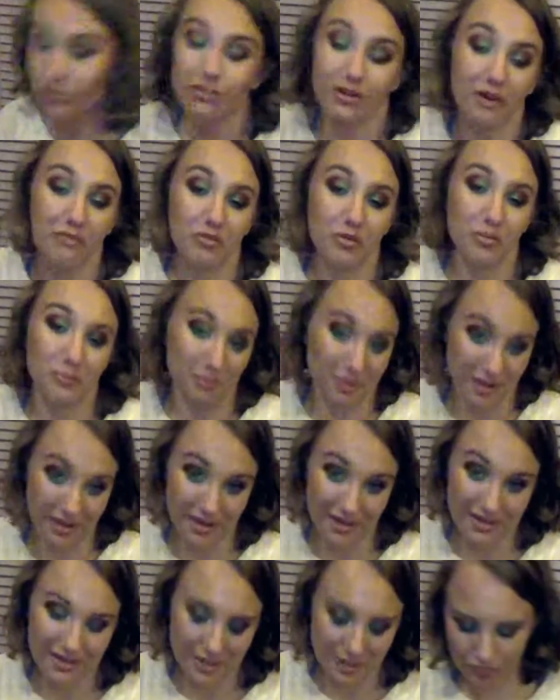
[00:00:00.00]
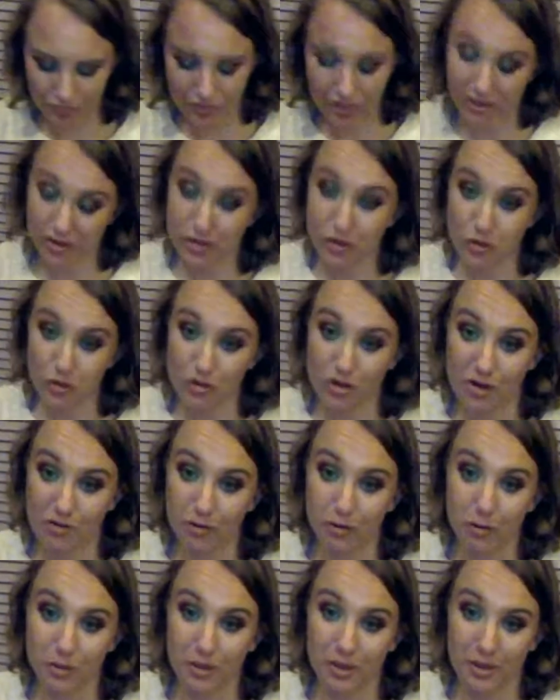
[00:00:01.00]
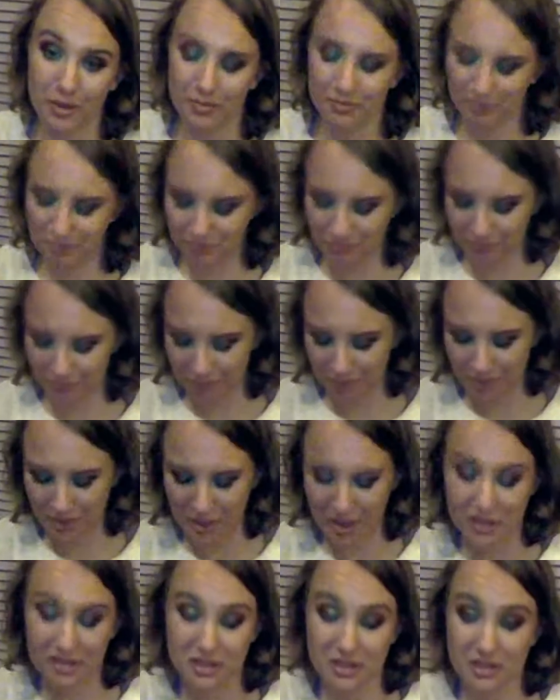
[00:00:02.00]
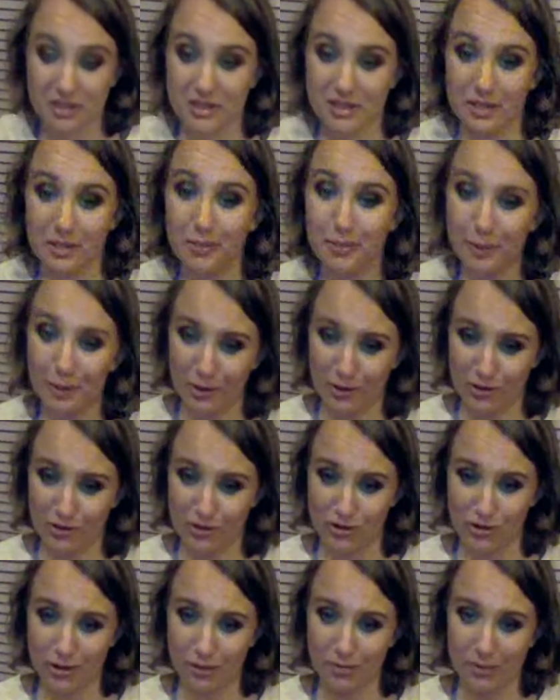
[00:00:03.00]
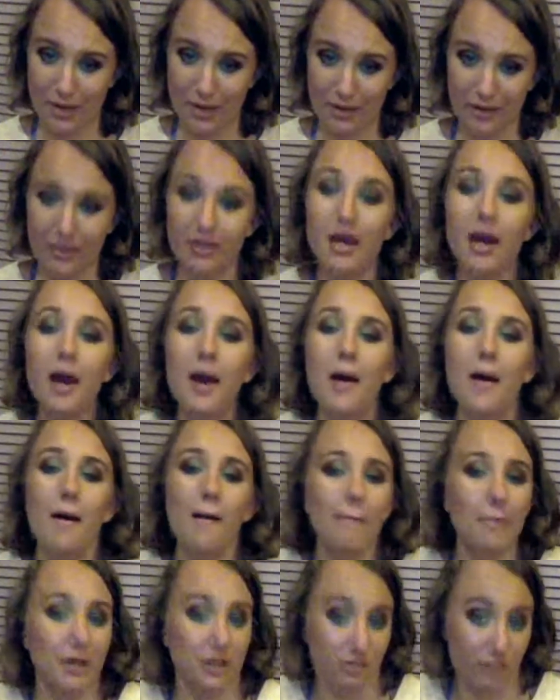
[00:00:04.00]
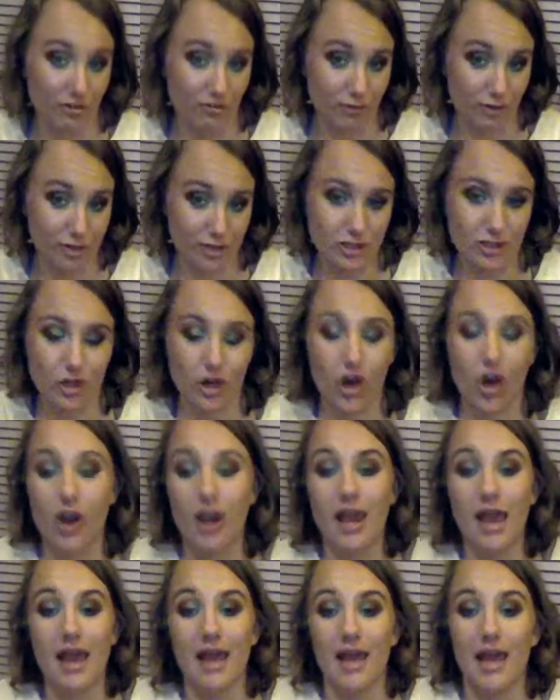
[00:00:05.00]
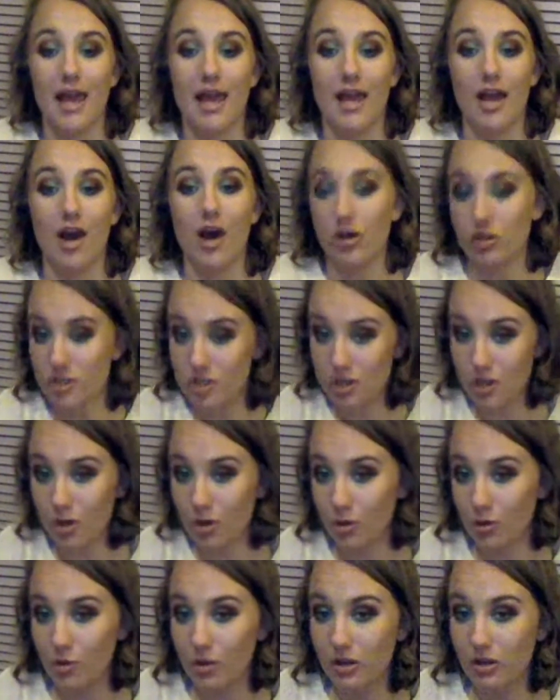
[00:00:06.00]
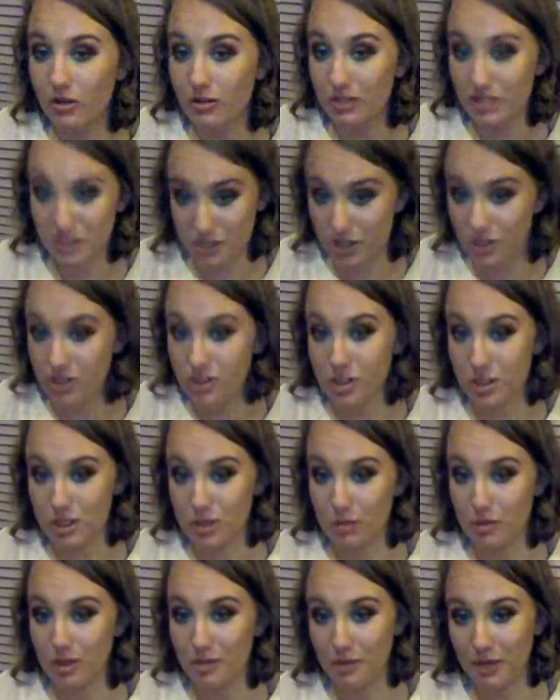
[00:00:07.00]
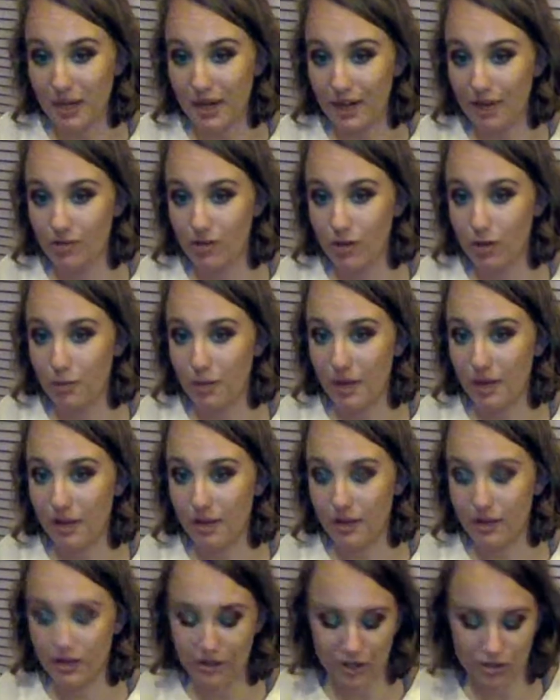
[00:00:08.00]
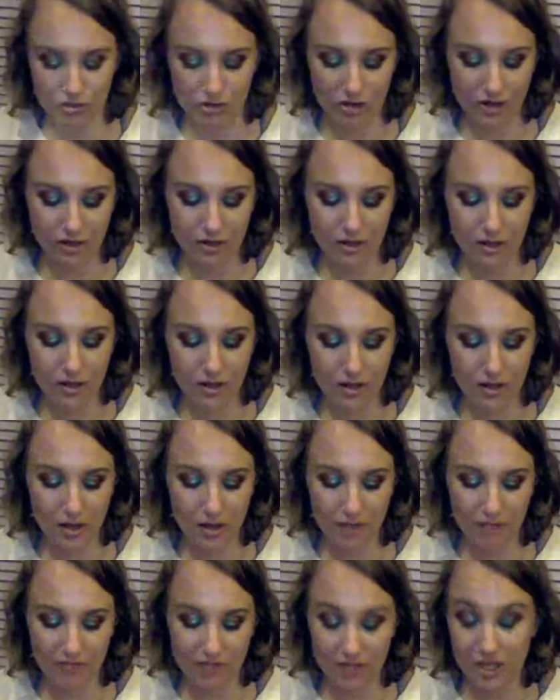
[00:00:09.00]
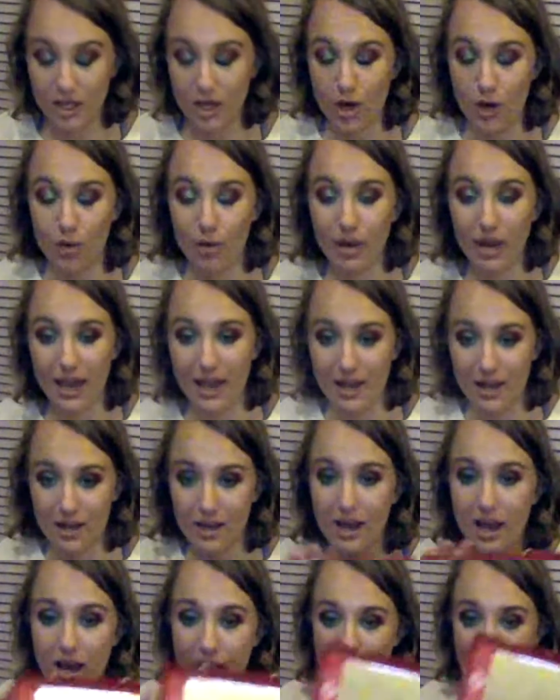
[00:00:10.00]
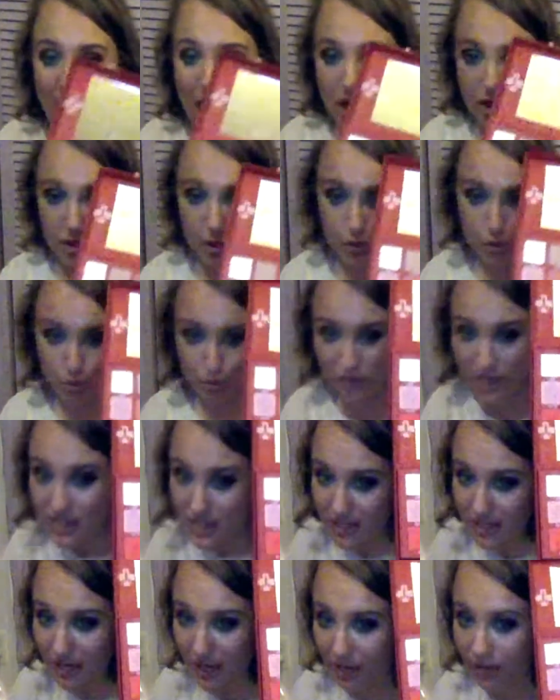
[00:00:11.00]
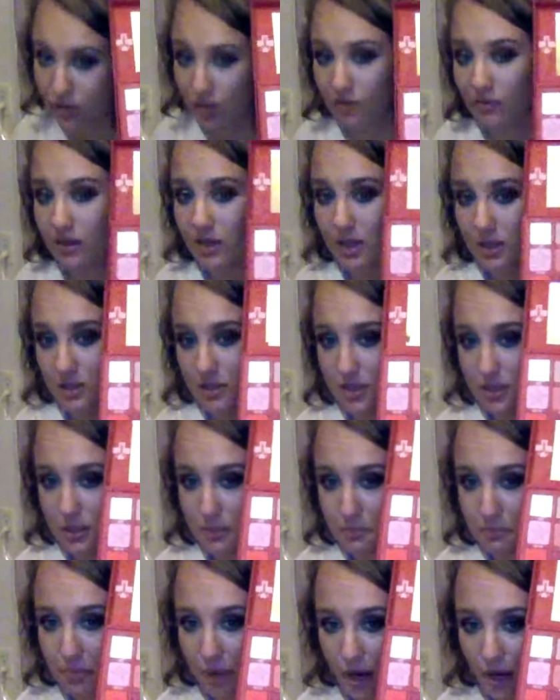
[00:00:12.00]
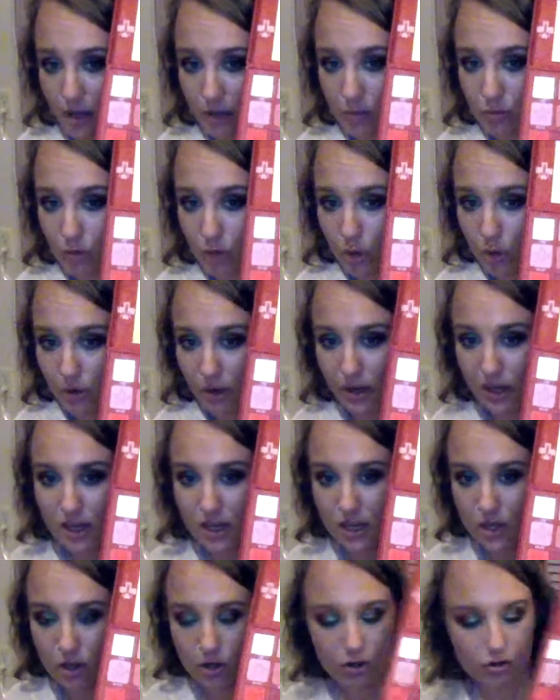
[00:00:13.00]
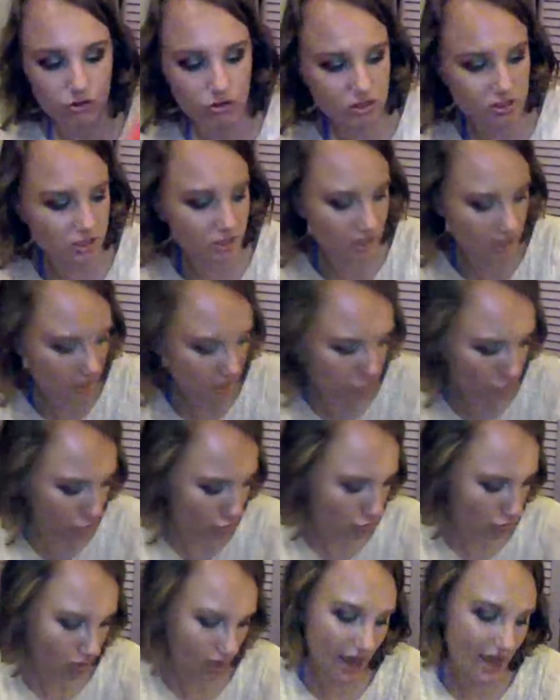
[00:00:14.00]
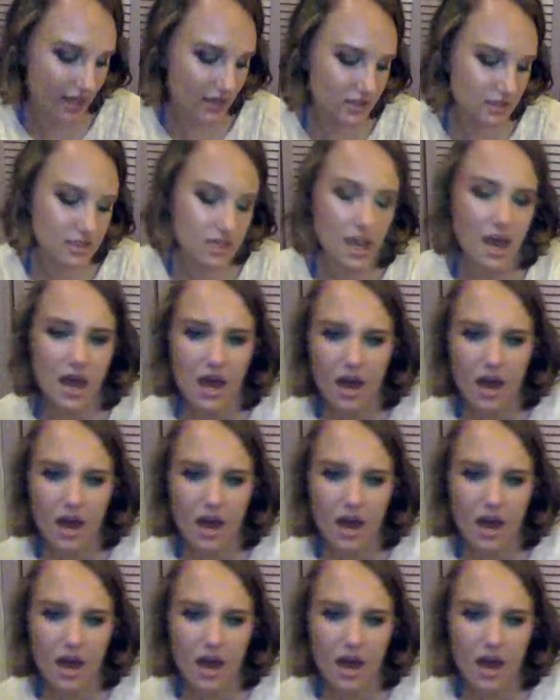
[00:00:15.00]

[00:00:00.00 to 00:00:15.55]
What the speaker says: travel, but I still traveled with it because it's the Blood Sugar palette by Jeffree Star, and also discussed this one in my eyeshadow palette collection video. And the reason I love it is this bottom row right here, just these reds.